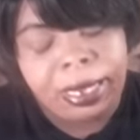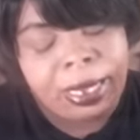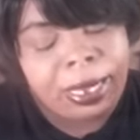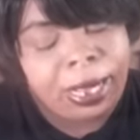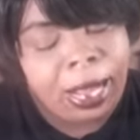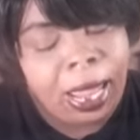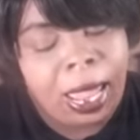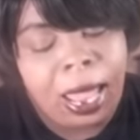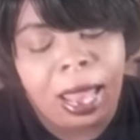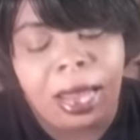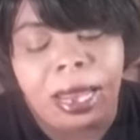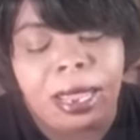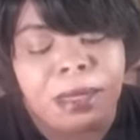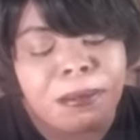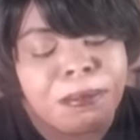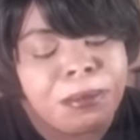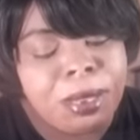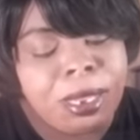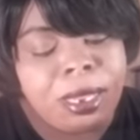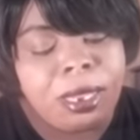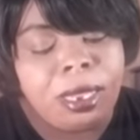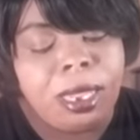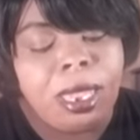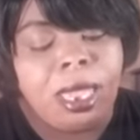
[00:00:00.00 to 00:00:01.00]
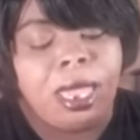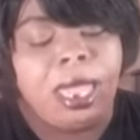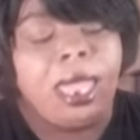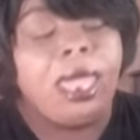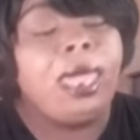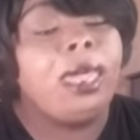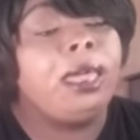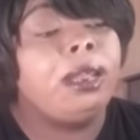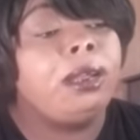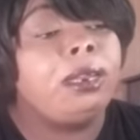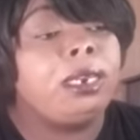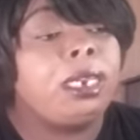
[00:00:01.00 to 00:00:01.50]
And I'll admit,
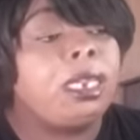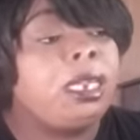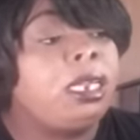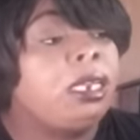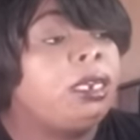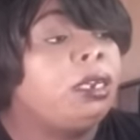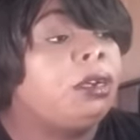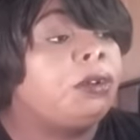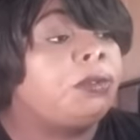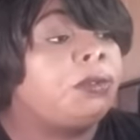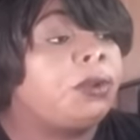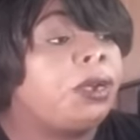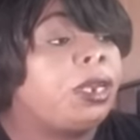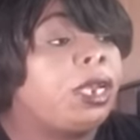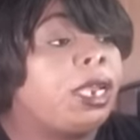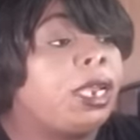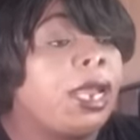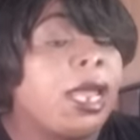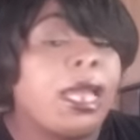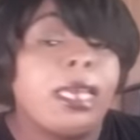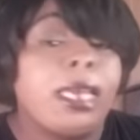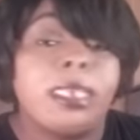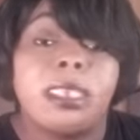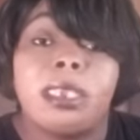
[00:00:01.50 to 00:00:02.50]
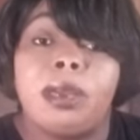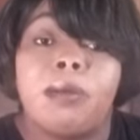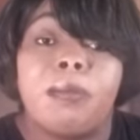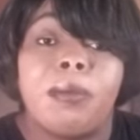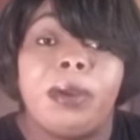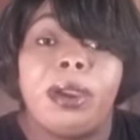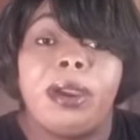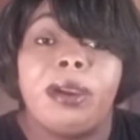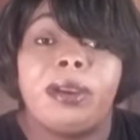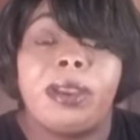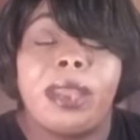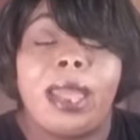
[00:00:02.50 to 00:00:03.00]
Hannah did look really nice
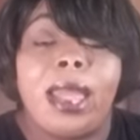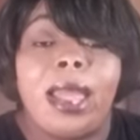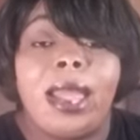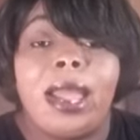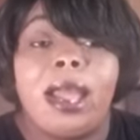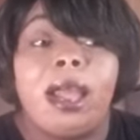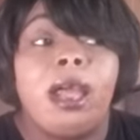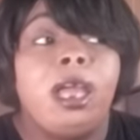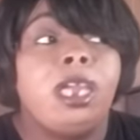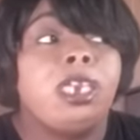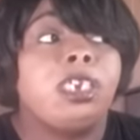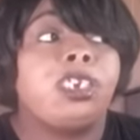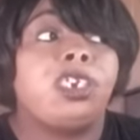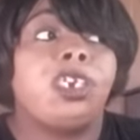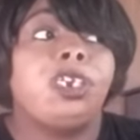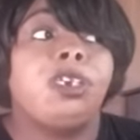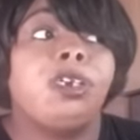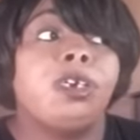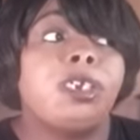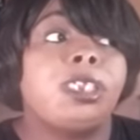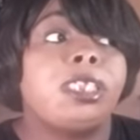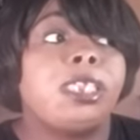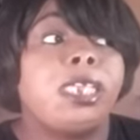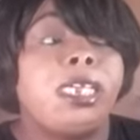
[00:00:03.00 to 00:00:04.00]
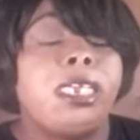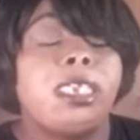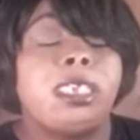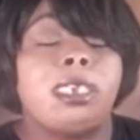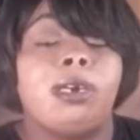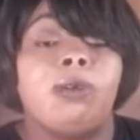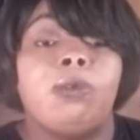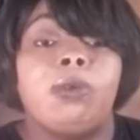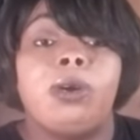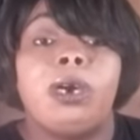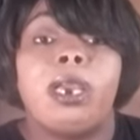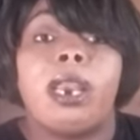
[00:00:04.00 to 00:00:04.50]
compared to how she looked
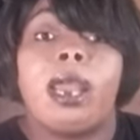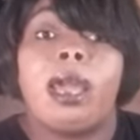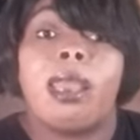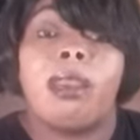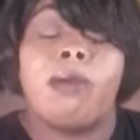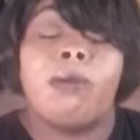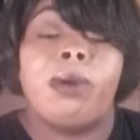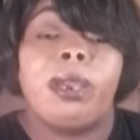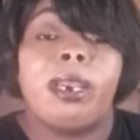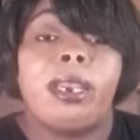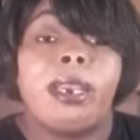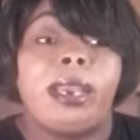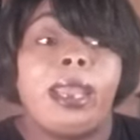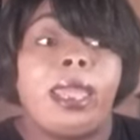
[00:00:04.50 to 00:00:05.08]
season one all the way to